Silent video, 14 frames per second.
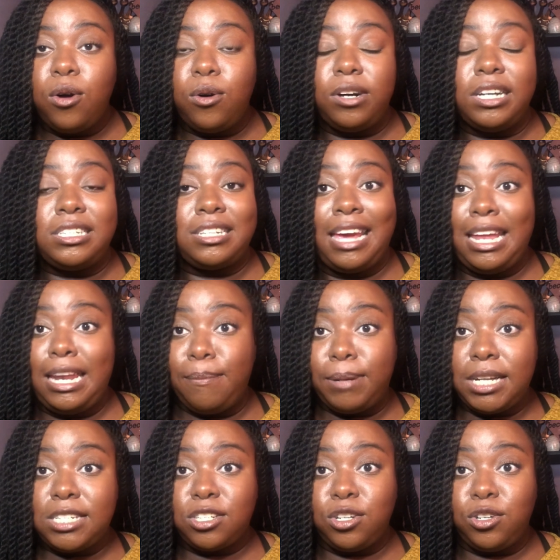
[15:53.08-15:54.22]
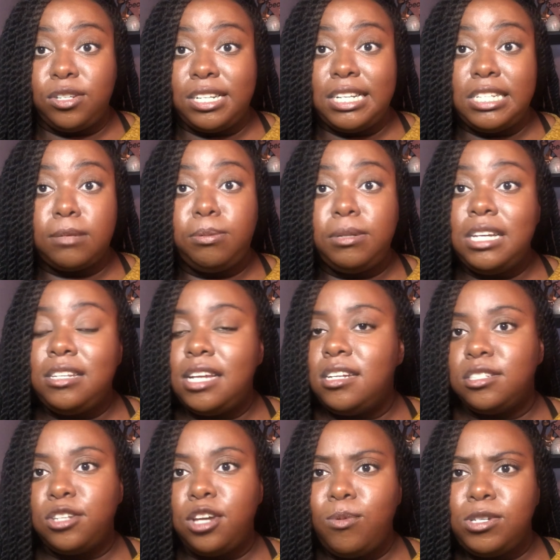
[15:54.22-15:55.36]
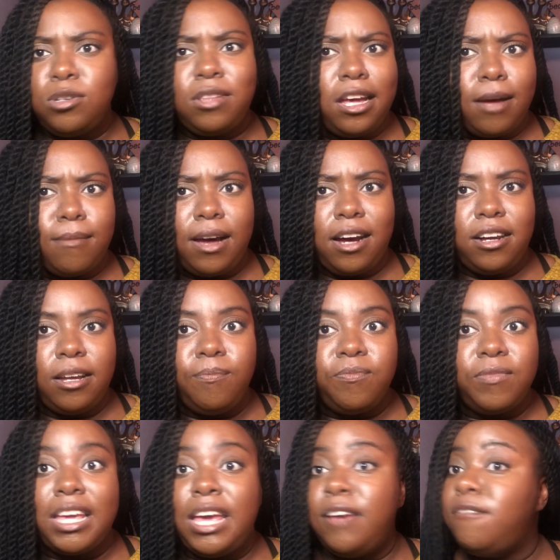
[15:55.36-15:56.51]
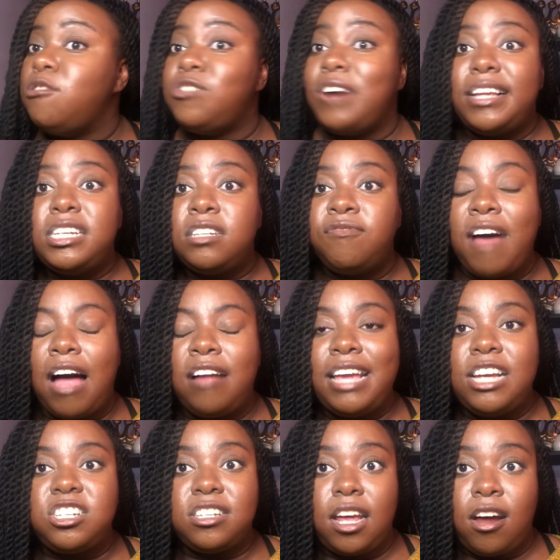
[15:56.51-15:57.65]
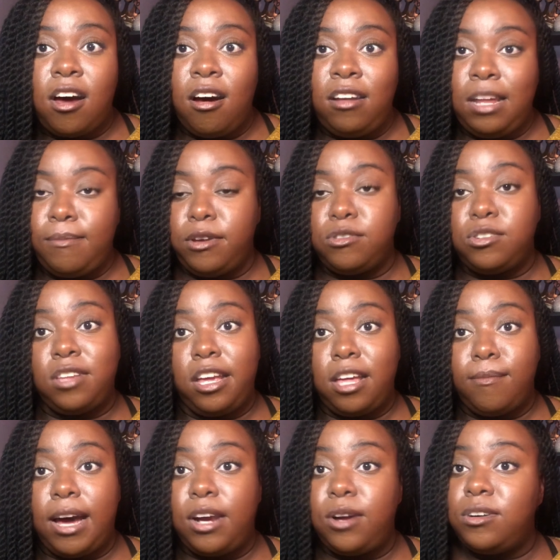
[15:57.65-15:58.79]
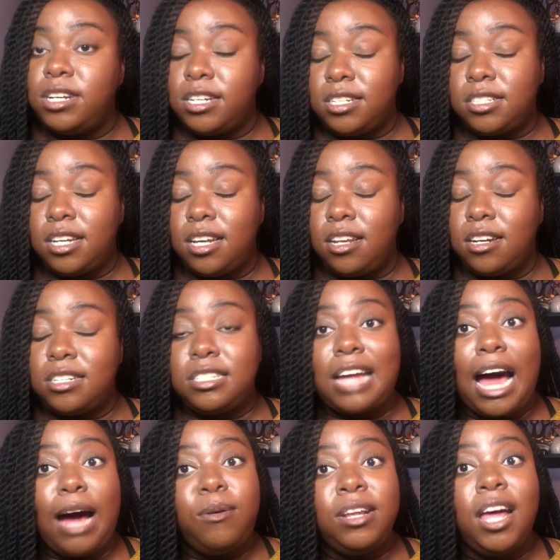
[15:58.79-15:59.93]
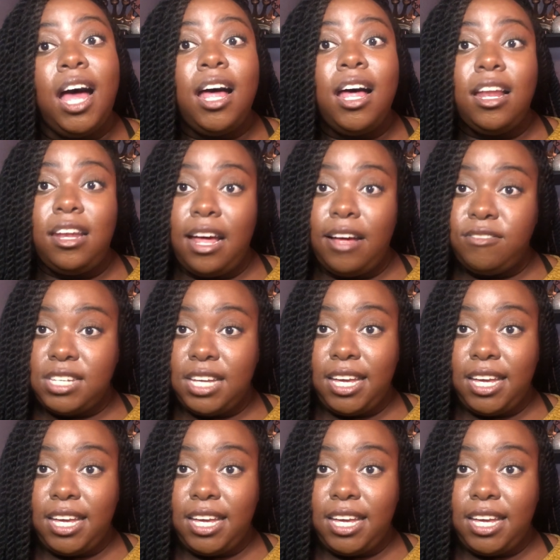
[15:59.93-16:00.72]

or it's 80 plus degrees, please let us know what you think about it. If you try this foundation at all, let me know what you think about it, or the concealer, because I would love to